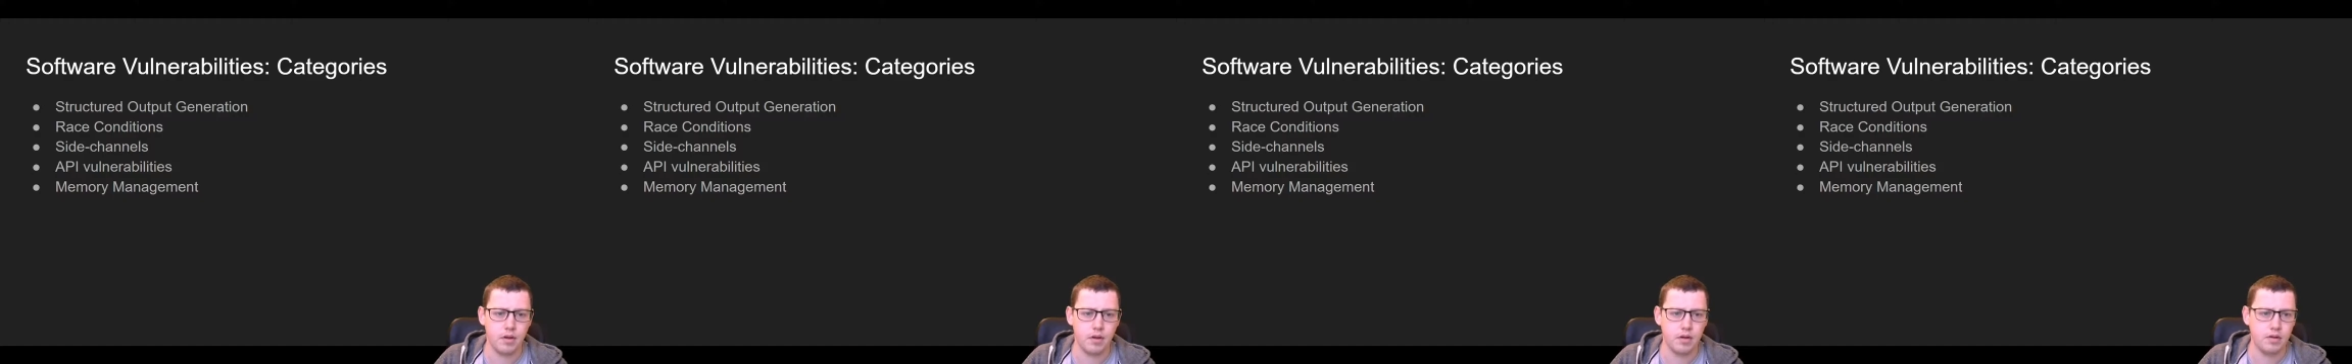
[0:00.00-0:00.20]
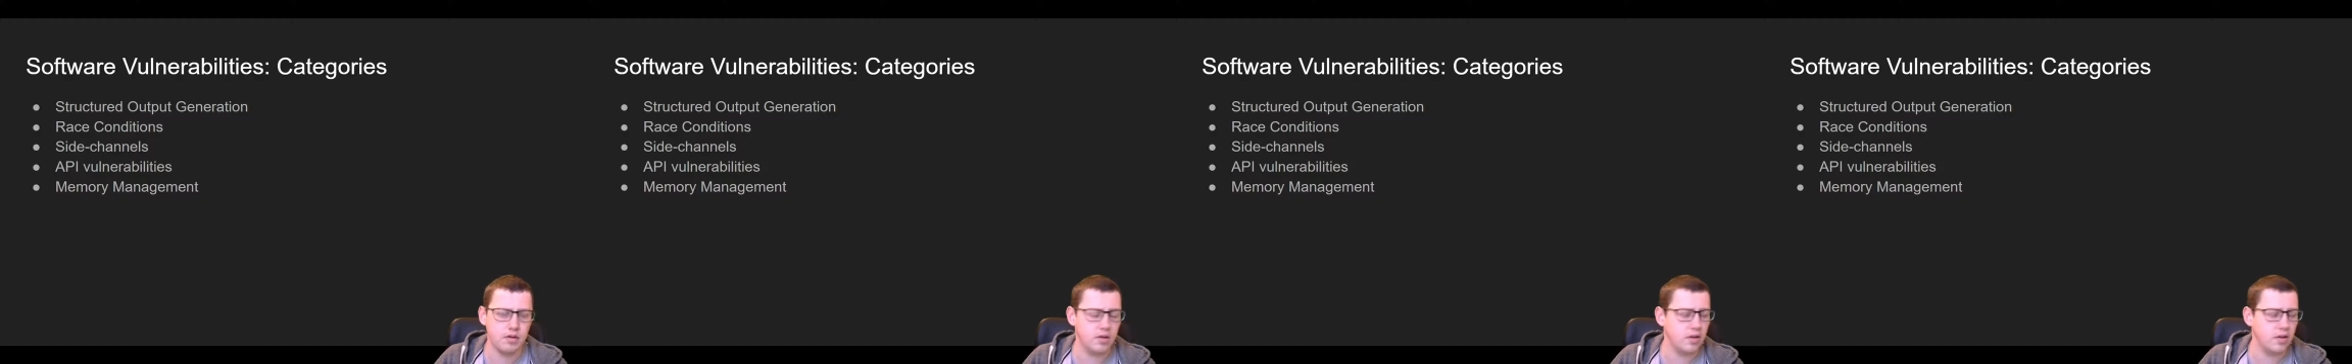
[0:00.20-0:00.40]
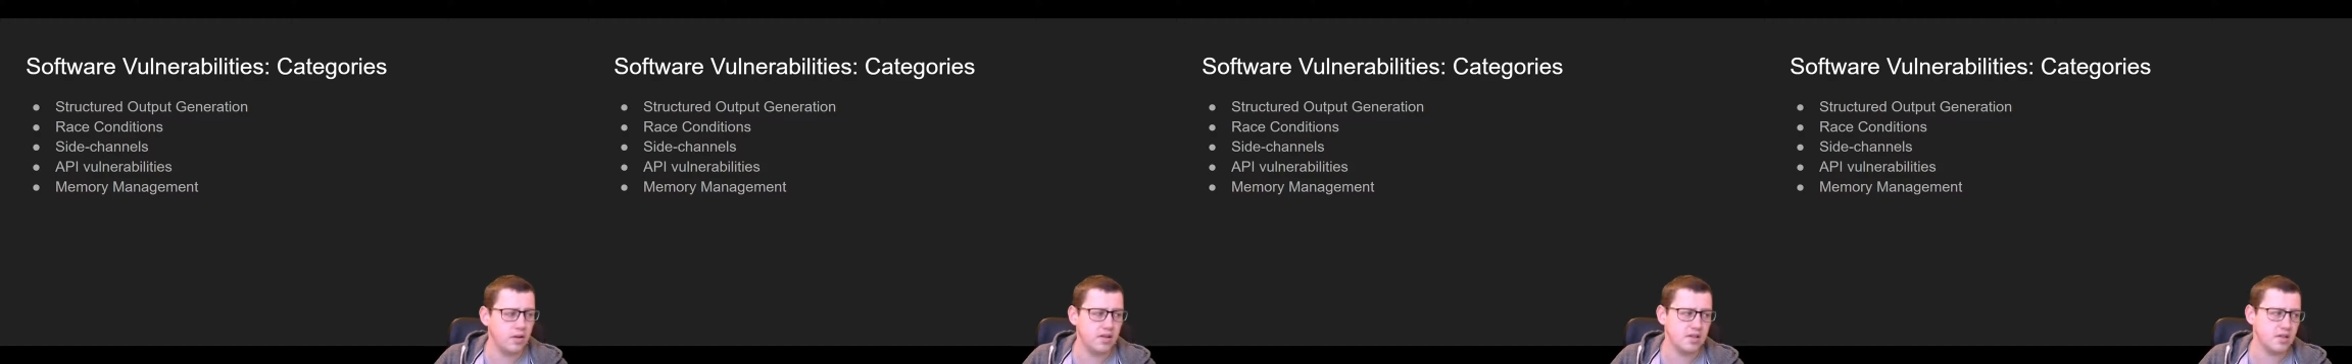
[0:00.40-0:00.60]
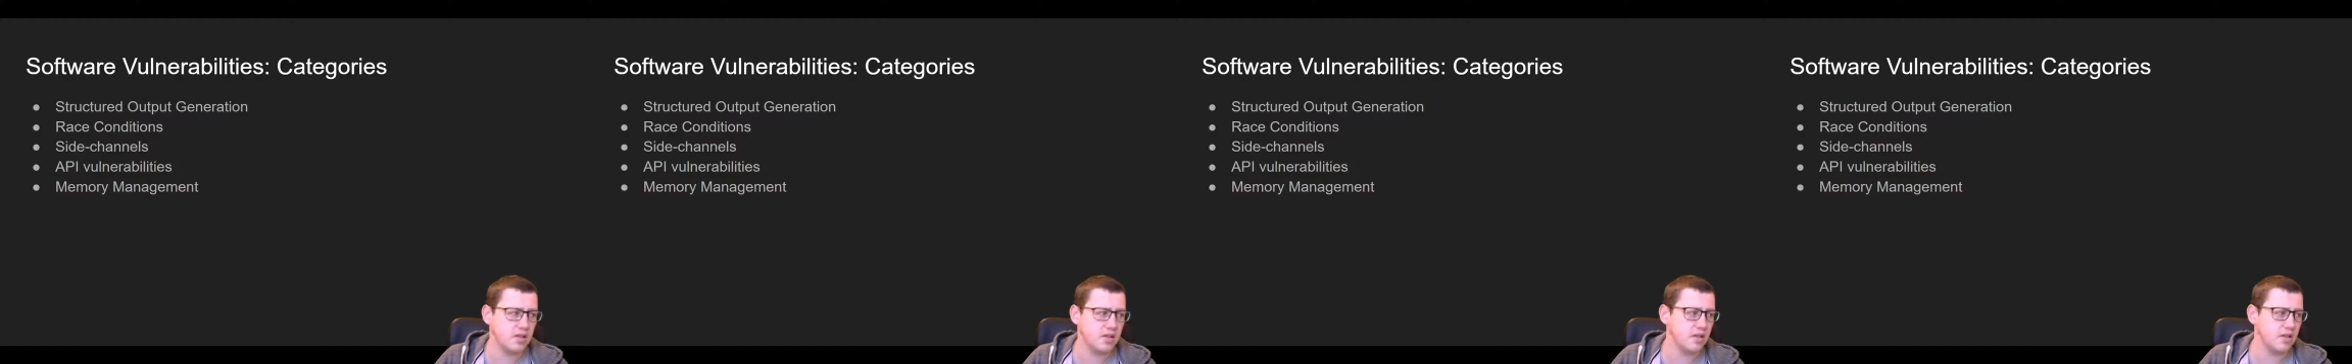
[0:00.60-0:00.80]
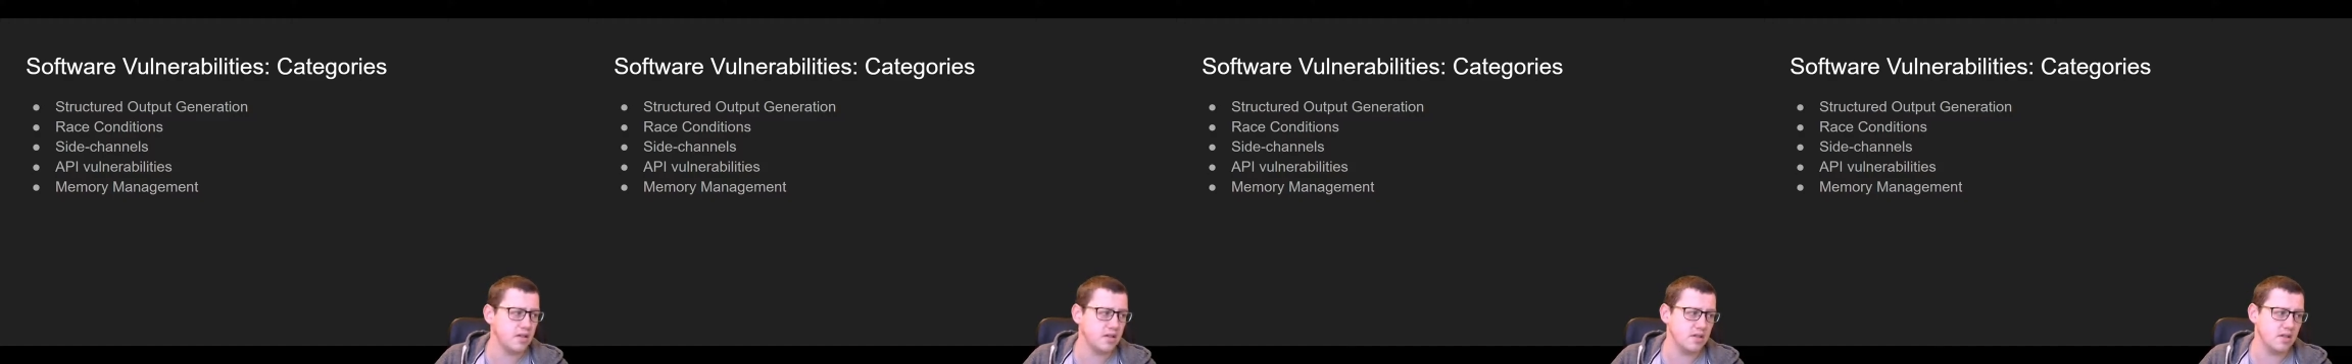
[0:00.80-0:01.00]

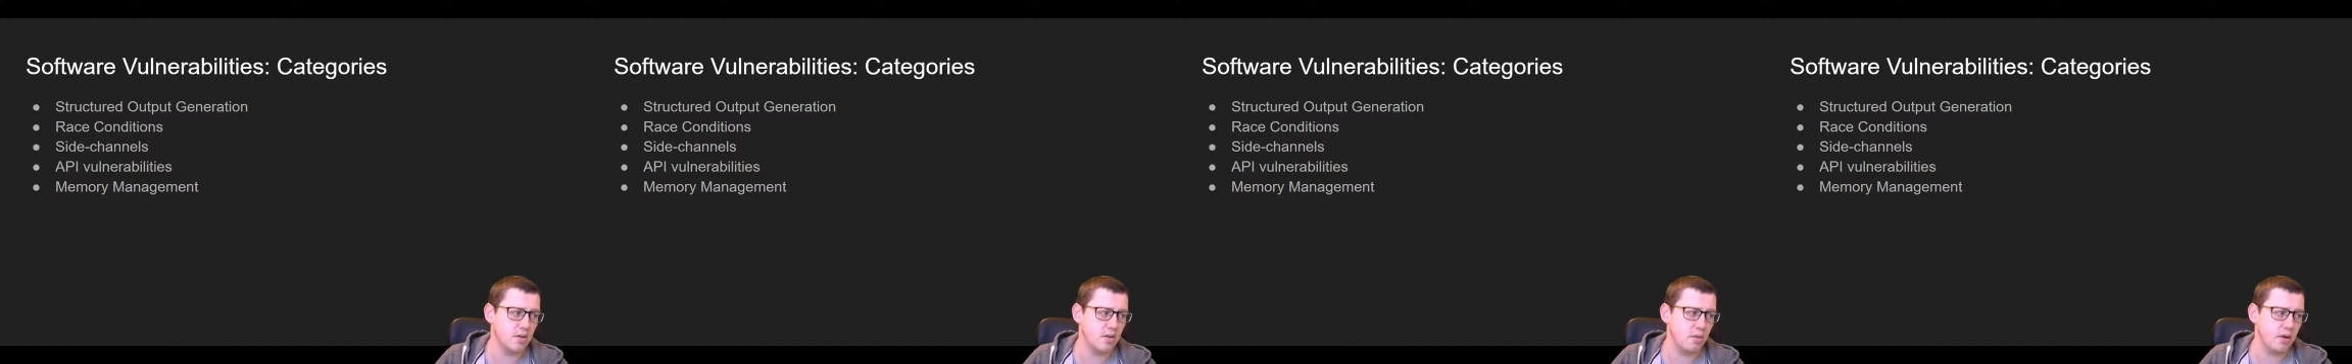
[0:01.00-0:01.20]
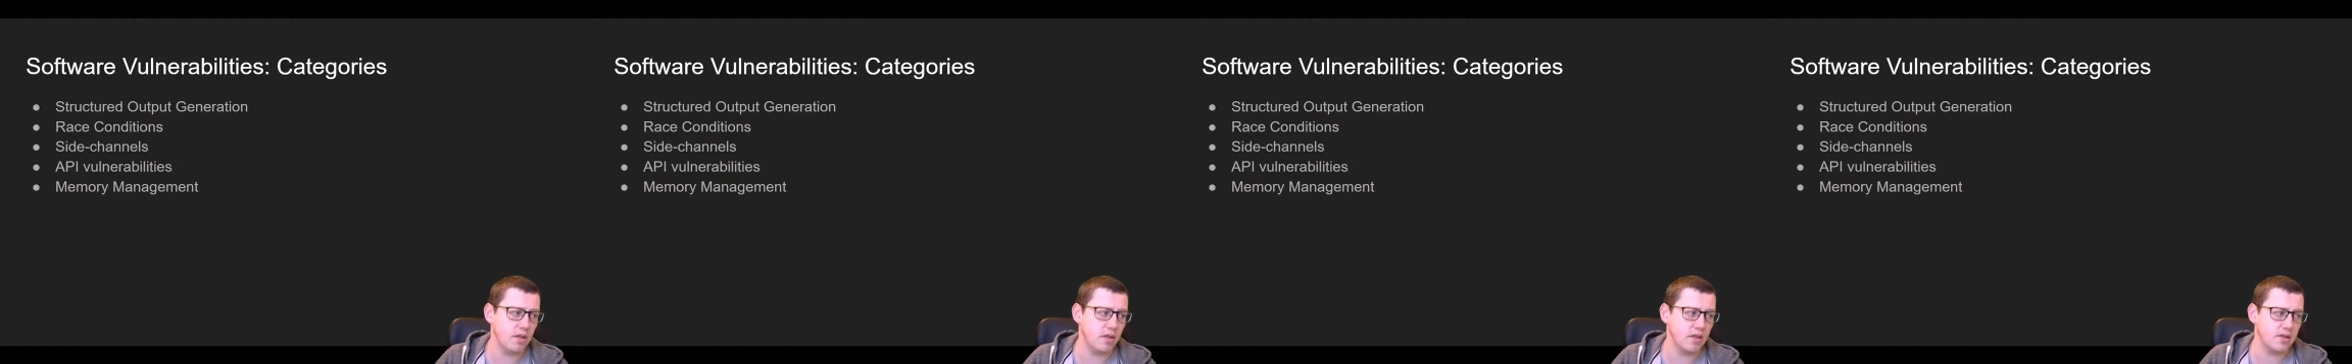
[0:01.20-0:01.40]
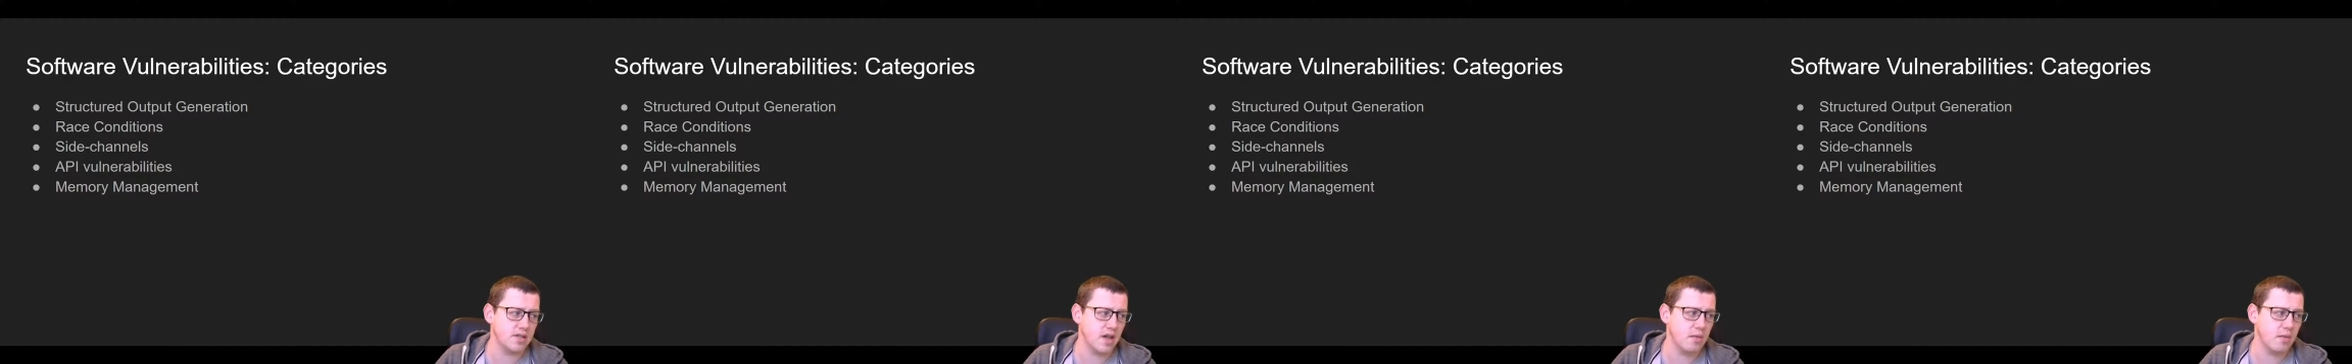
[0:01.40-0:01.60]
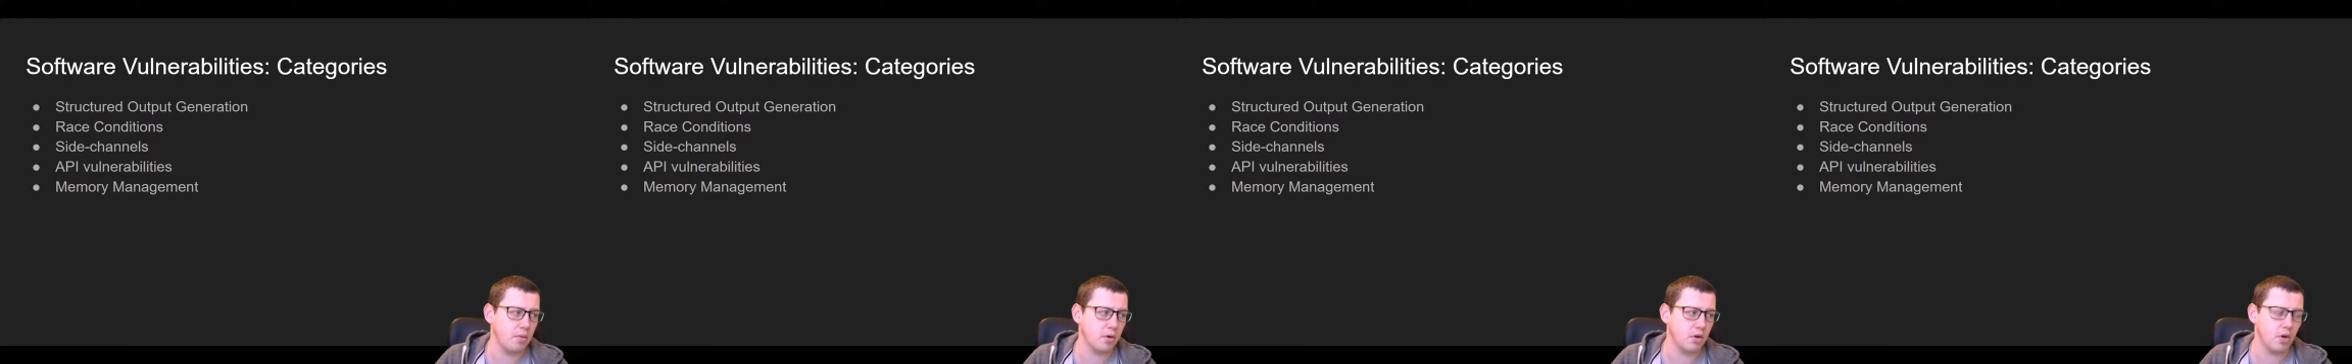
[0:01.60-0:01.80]
This is the way the SciBOK